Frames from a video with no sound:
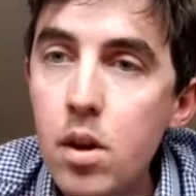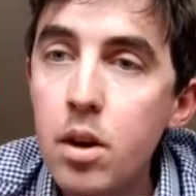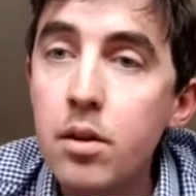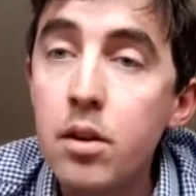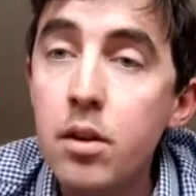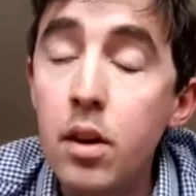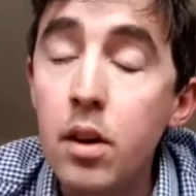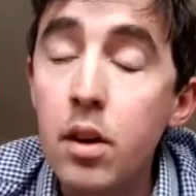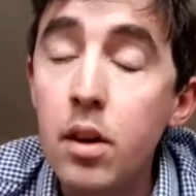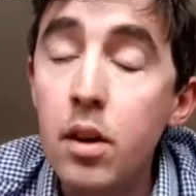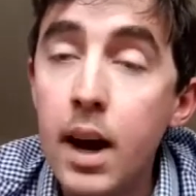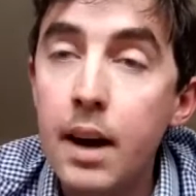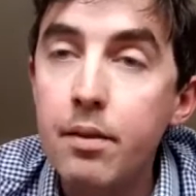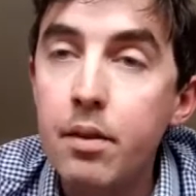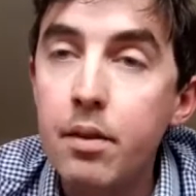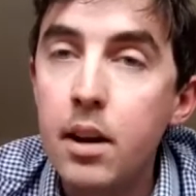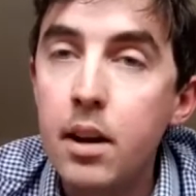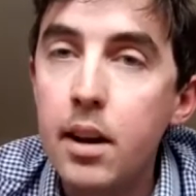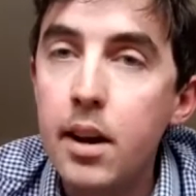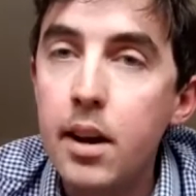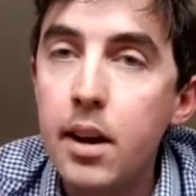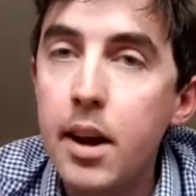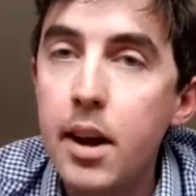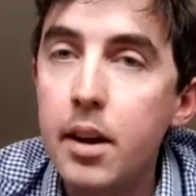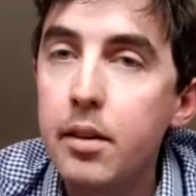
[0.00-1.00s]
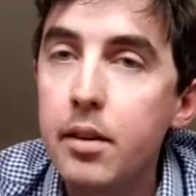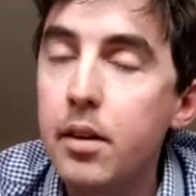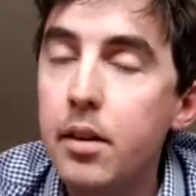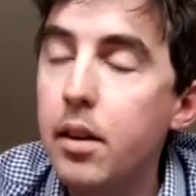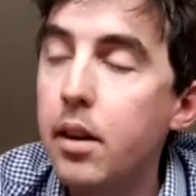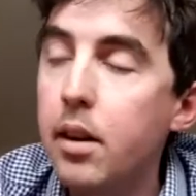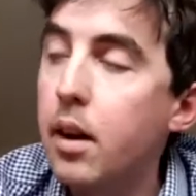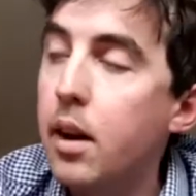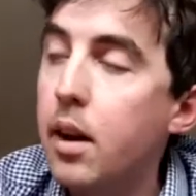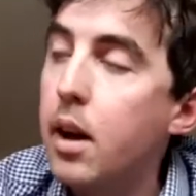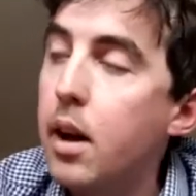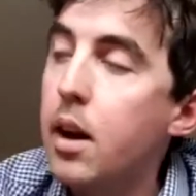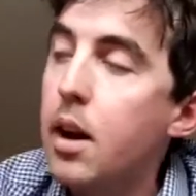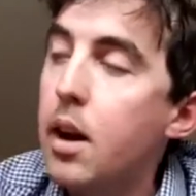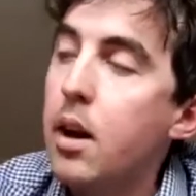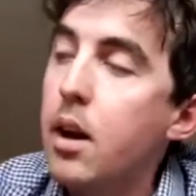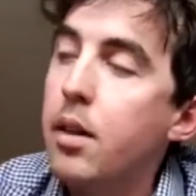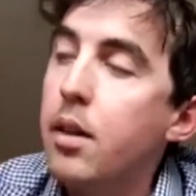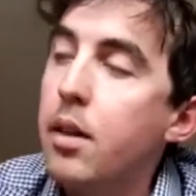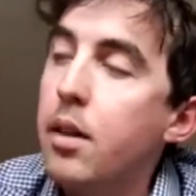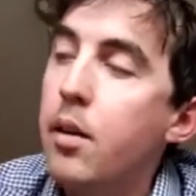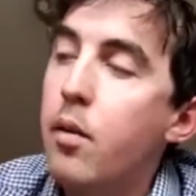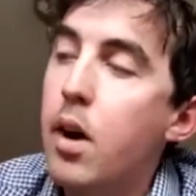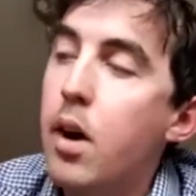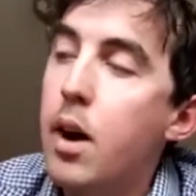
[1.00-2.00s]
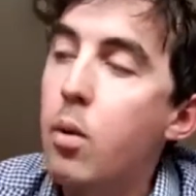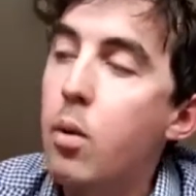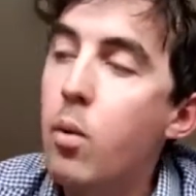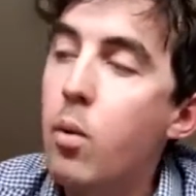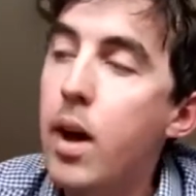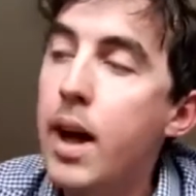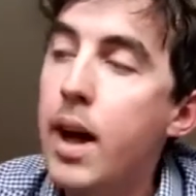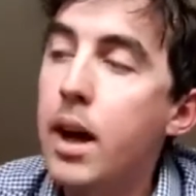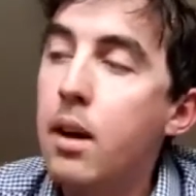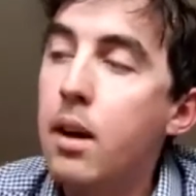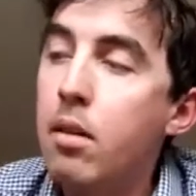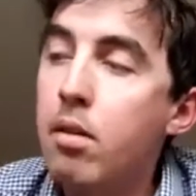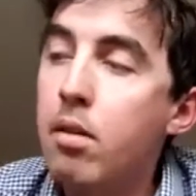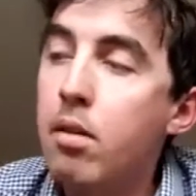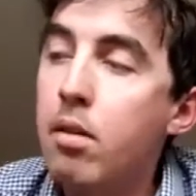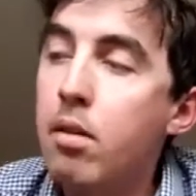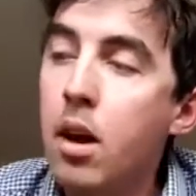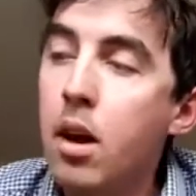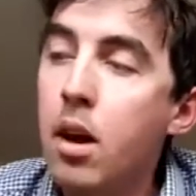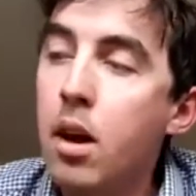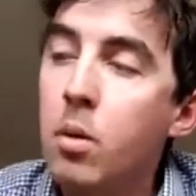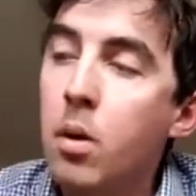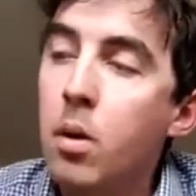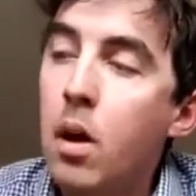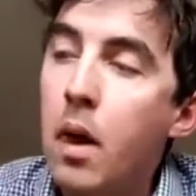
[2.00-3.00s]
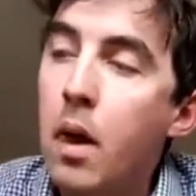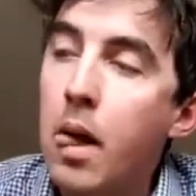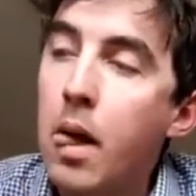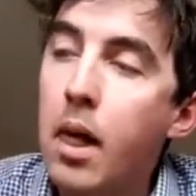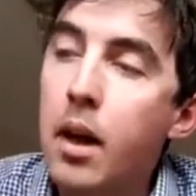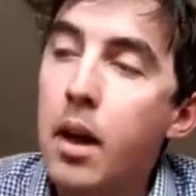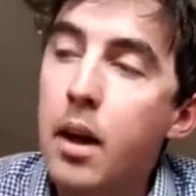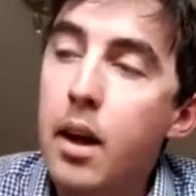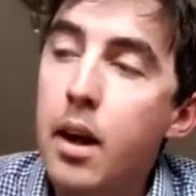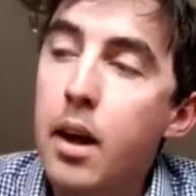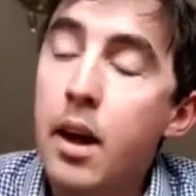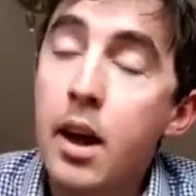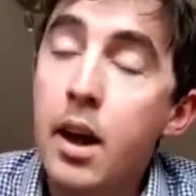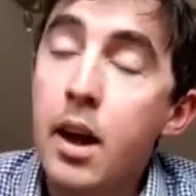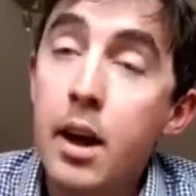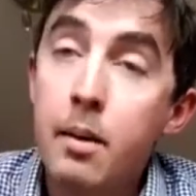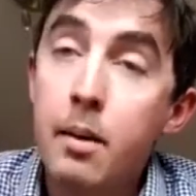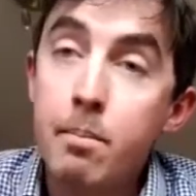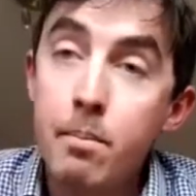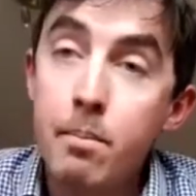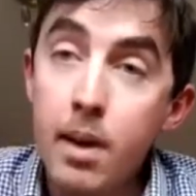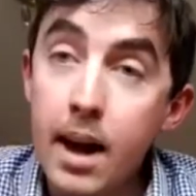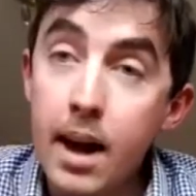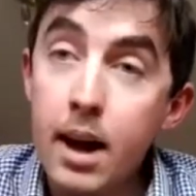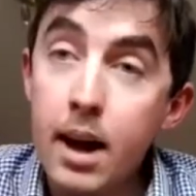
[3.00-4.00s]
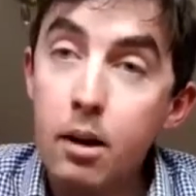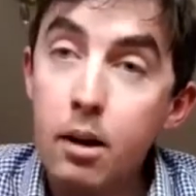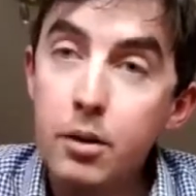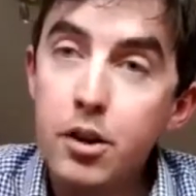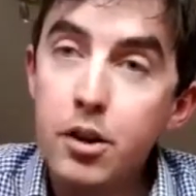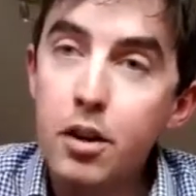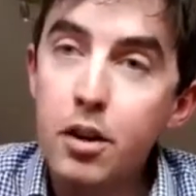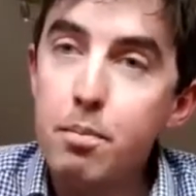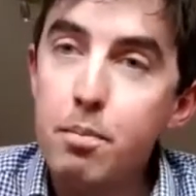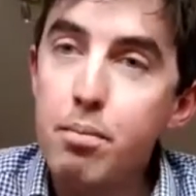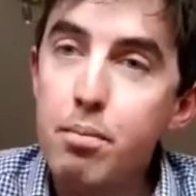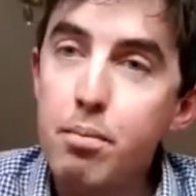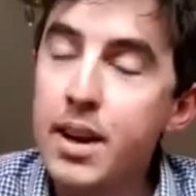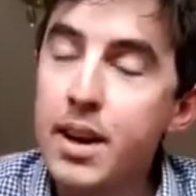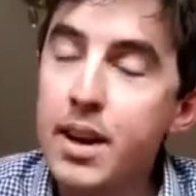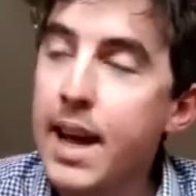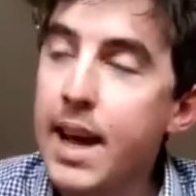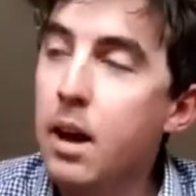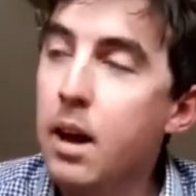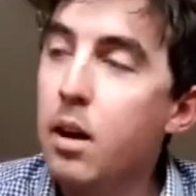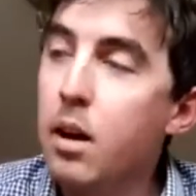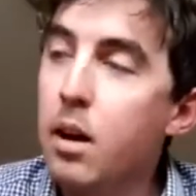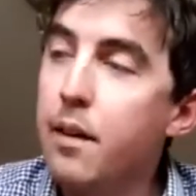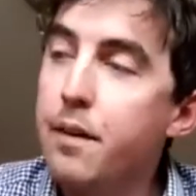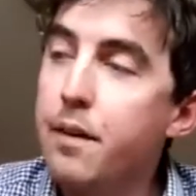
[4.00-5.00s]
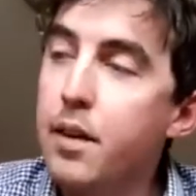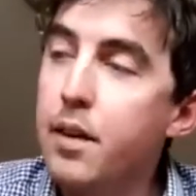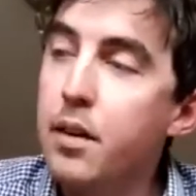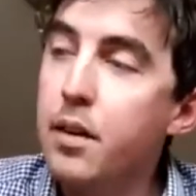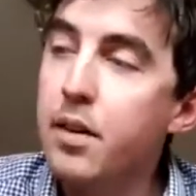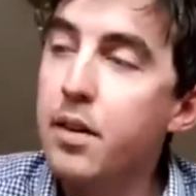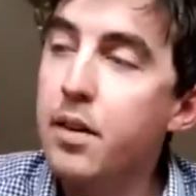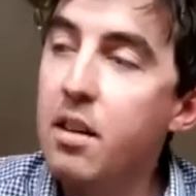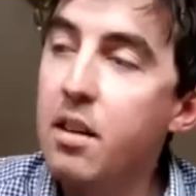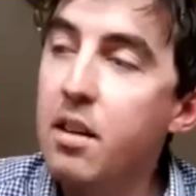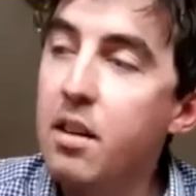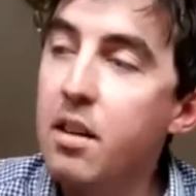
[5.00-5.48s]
do you have to learn the right way so um, I will just bring out a few of these